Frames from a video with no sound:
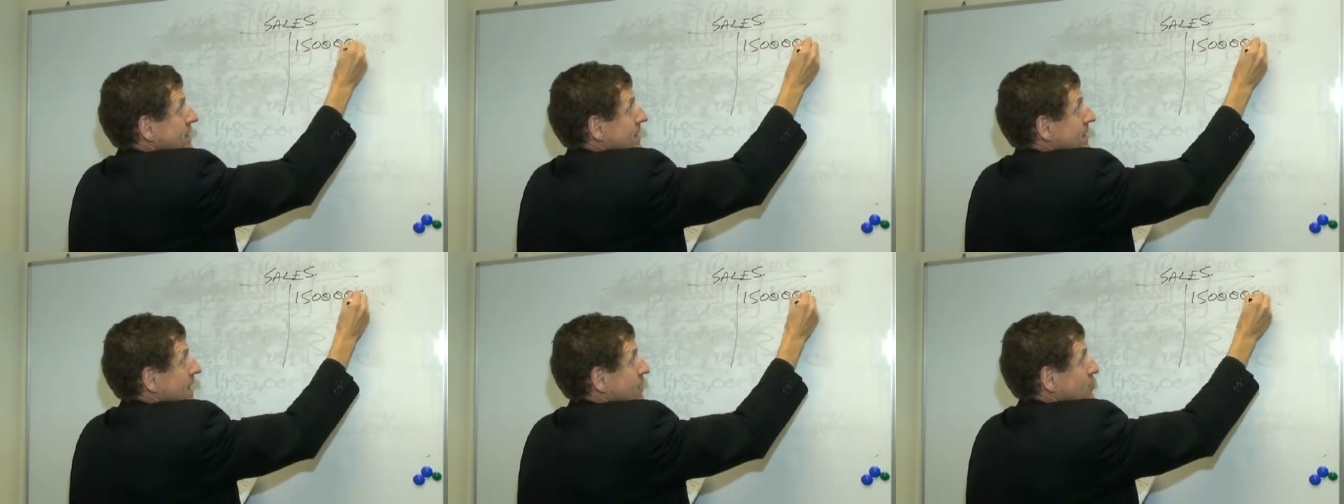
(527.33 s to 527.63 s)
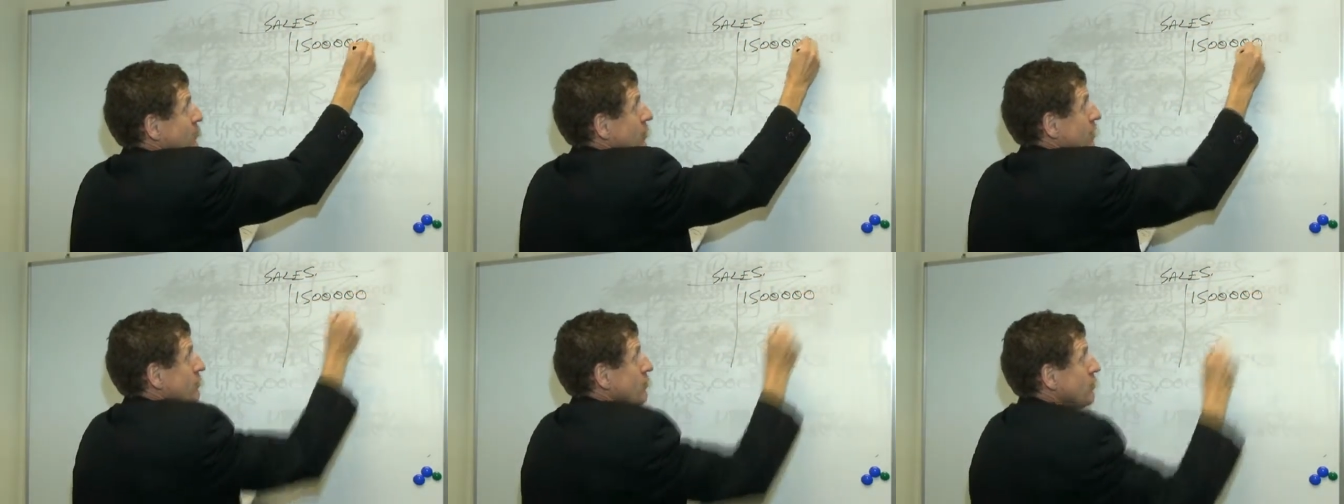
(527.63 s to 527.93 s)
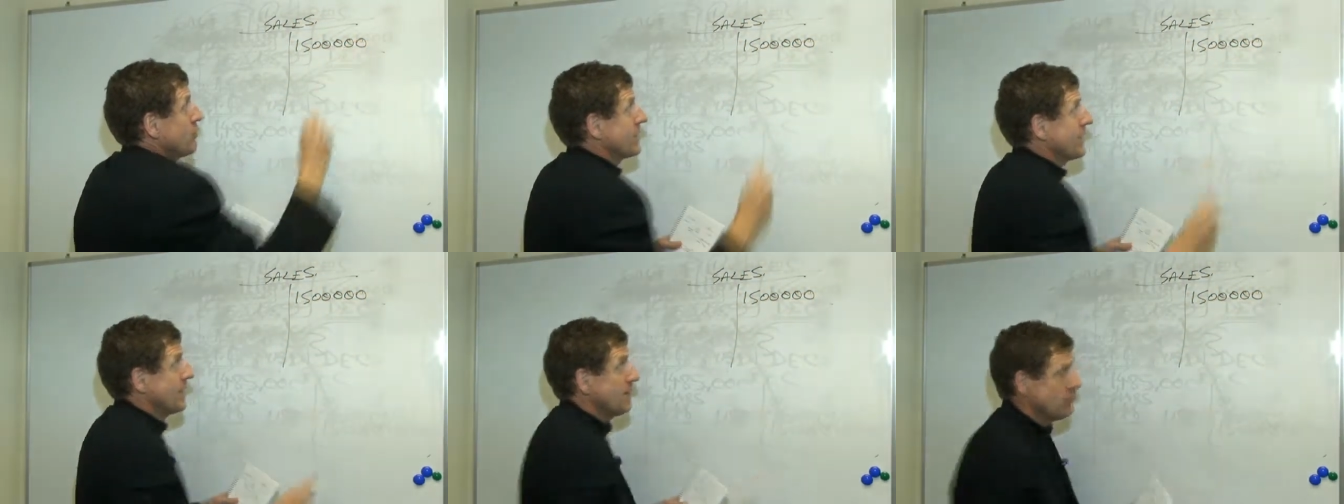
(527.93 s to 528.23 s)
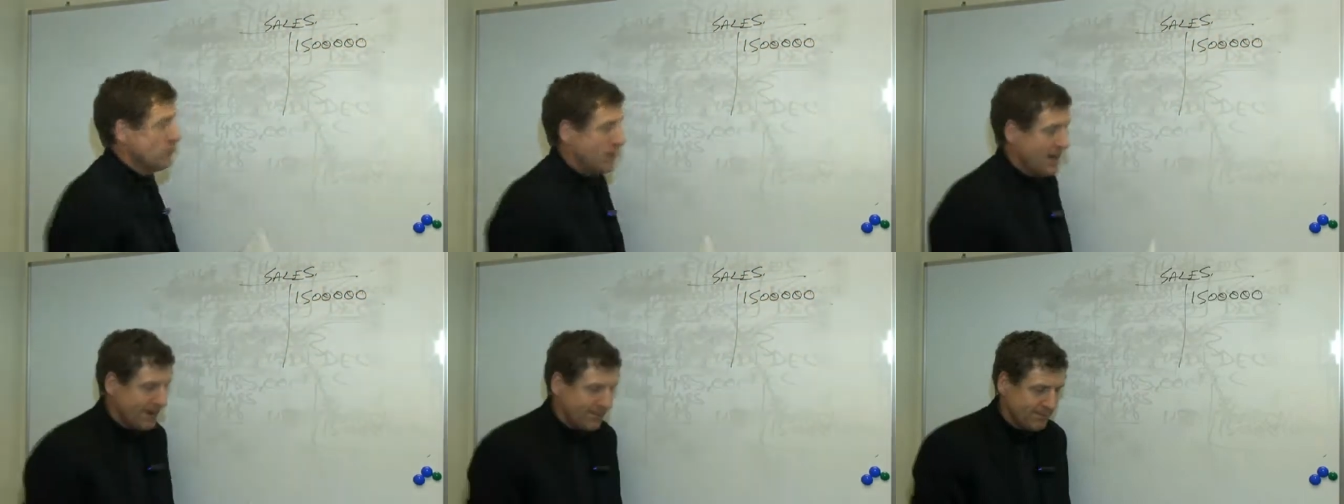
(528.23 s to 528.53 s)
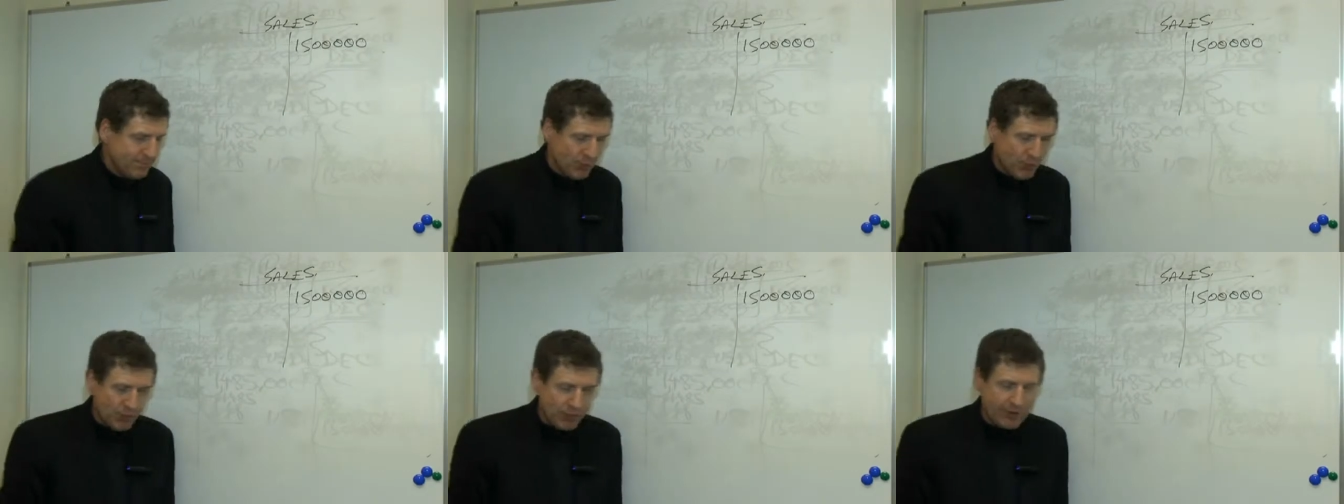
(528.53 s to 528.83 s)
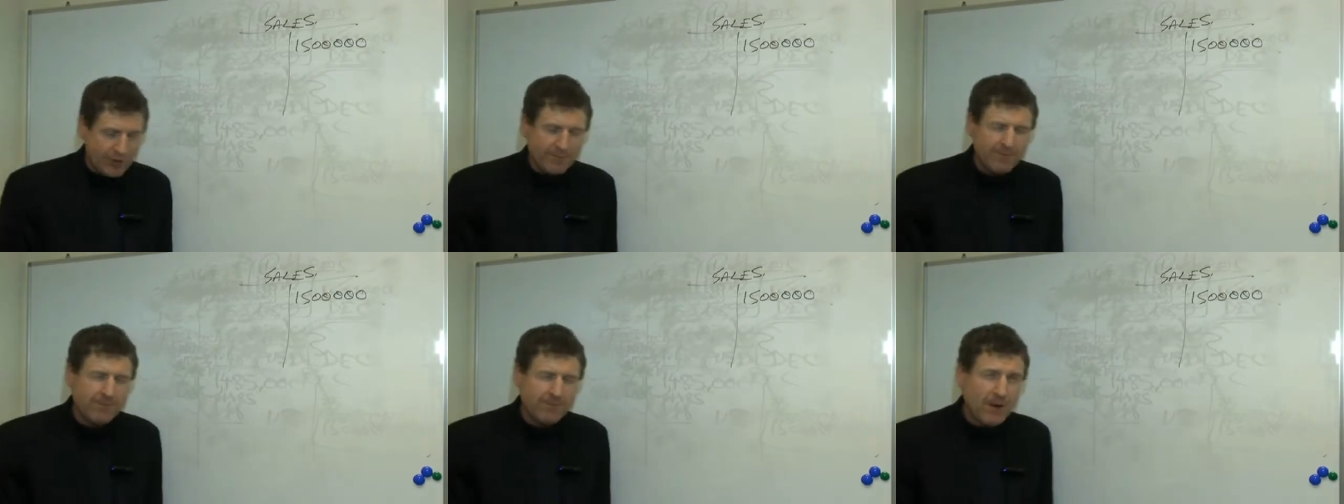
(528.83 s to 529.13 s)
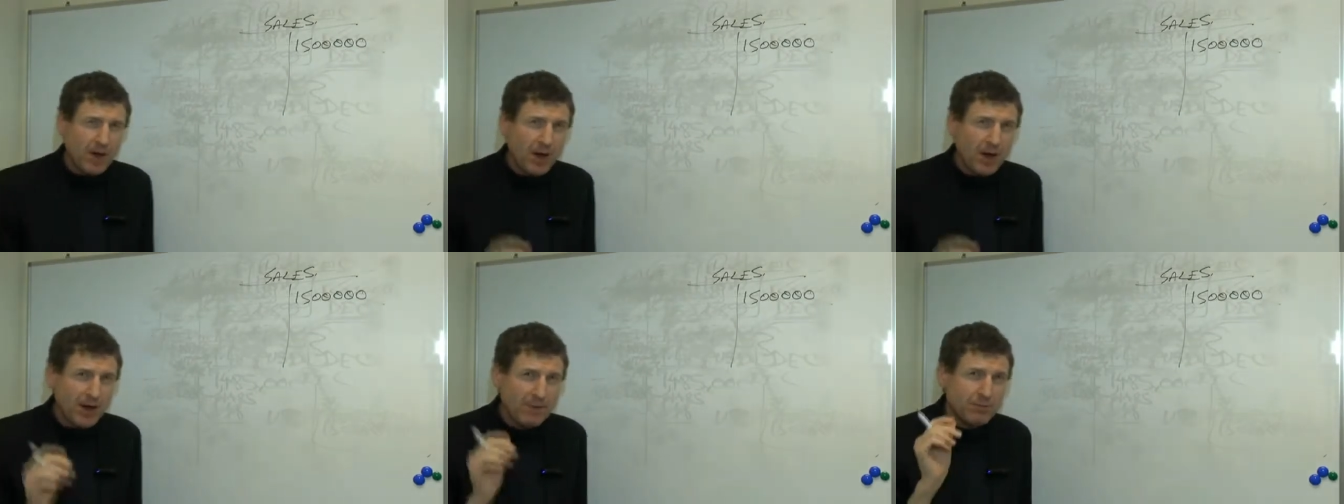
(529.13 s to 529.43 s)
that we will get
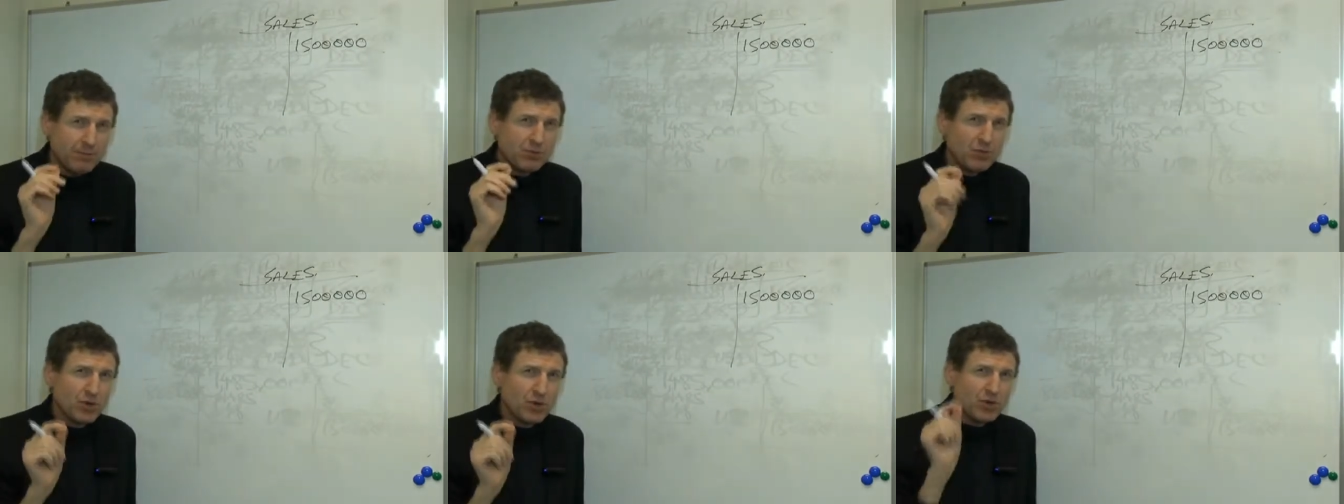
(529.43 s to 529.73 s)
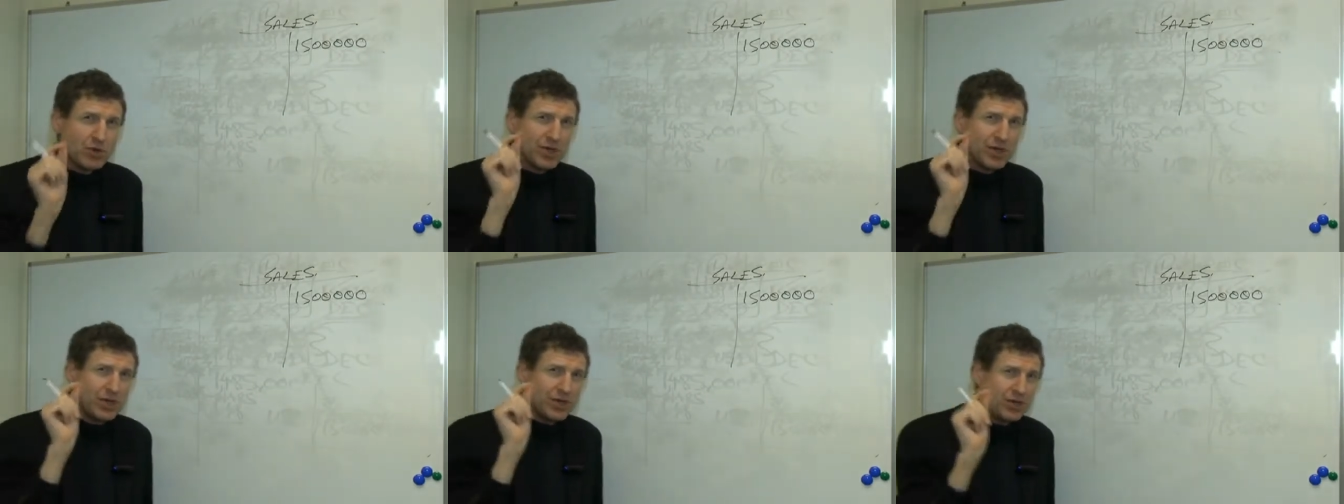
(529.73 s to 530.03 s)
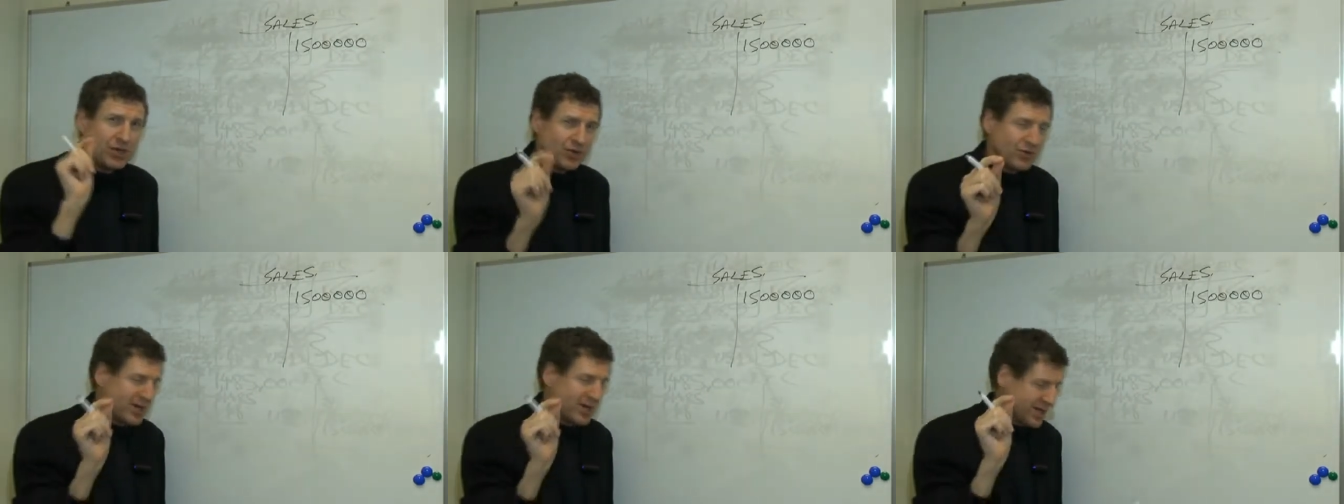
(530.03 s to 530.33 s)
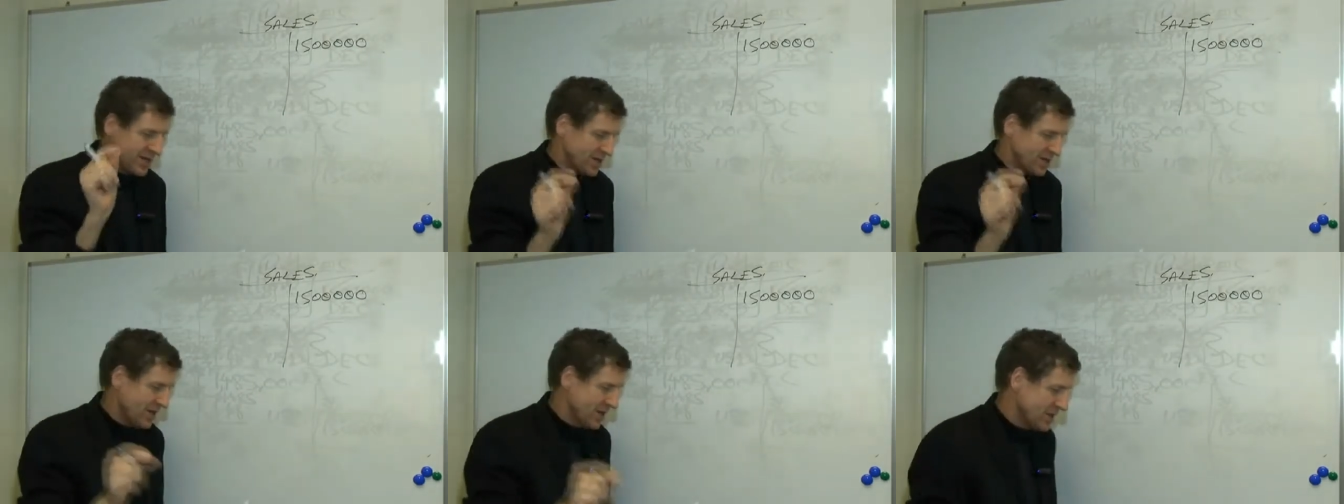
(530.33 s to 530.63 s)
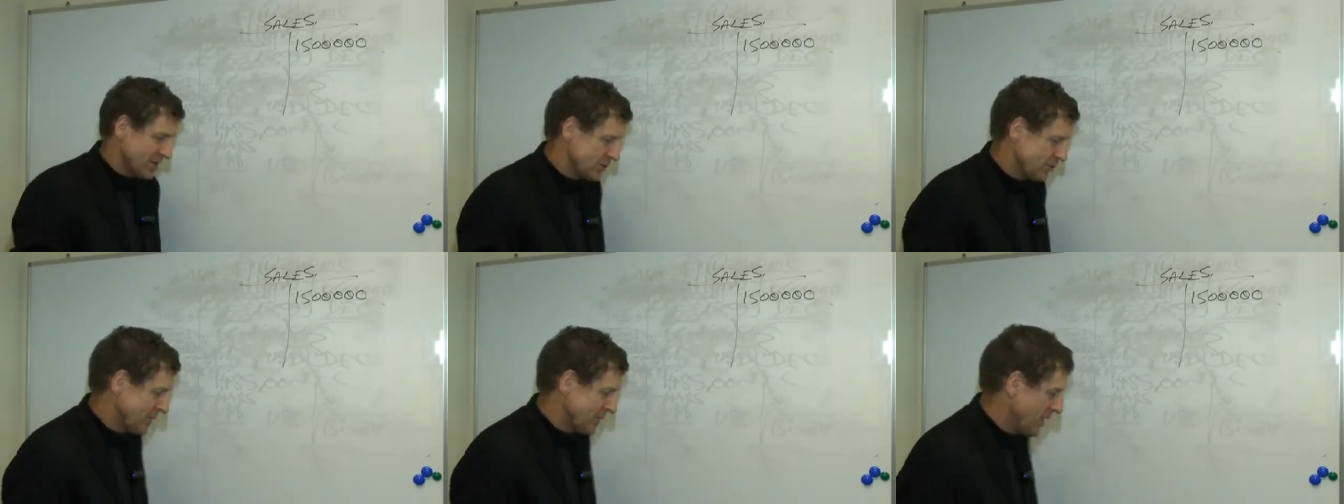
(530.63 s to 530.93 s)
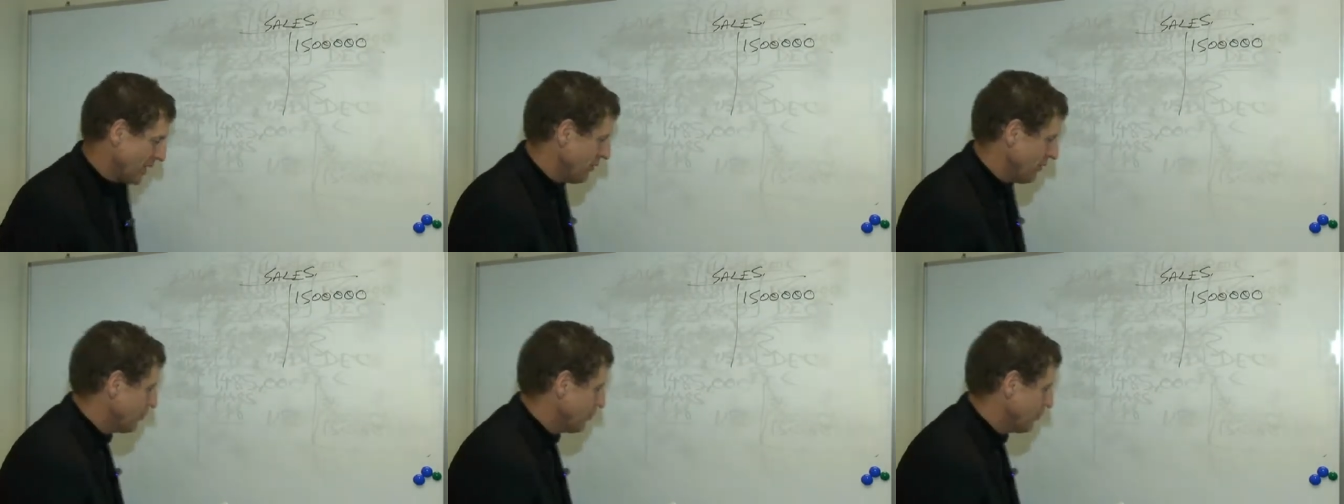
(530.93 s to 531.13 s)
1.5 million US dollars. We